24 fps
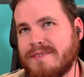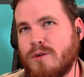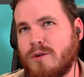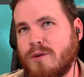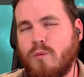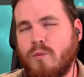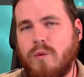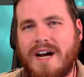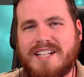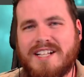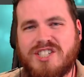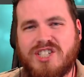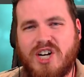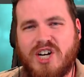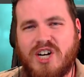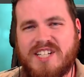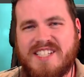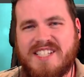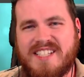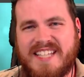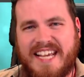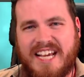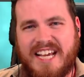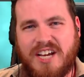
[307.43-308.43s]
What's your
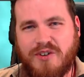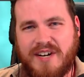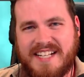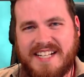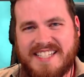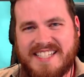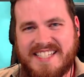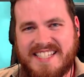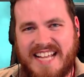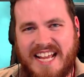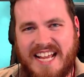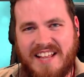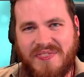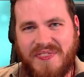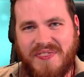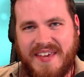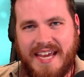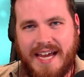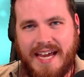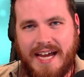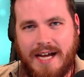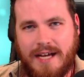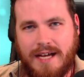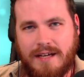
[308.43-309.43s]
secret,
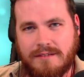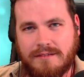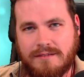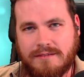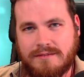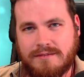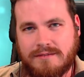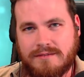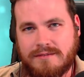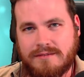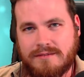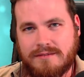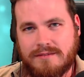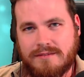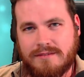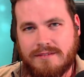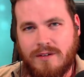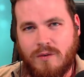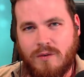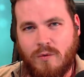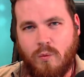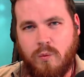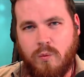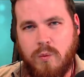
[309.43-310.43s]
Cynthia?
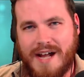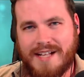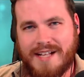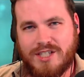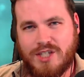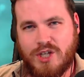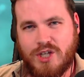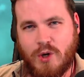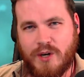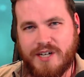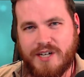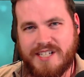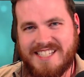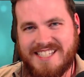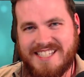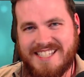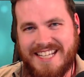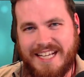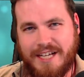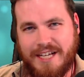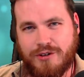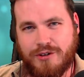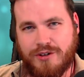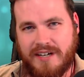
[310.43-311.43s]
What's your
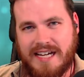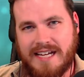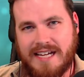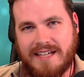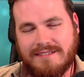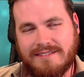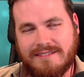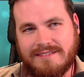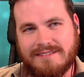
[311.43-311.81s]
secret?